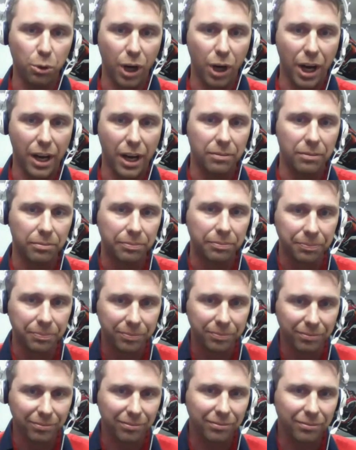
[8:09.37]
ride.
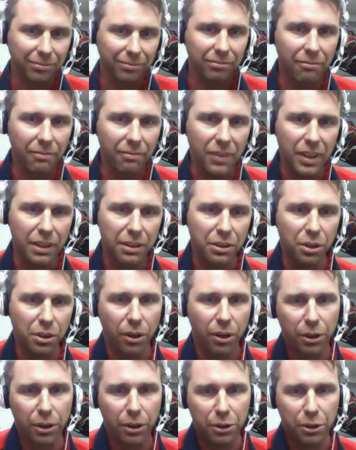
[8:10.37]
You go
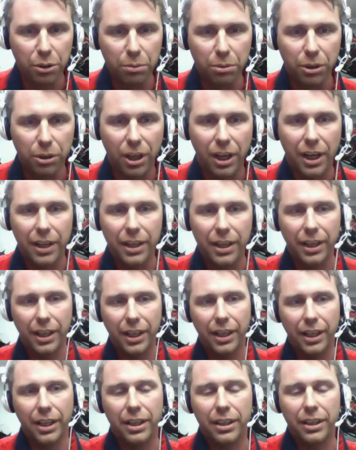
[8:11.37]
on a noob ride,
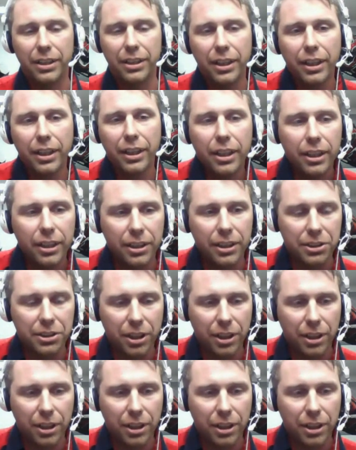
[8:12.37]
and it's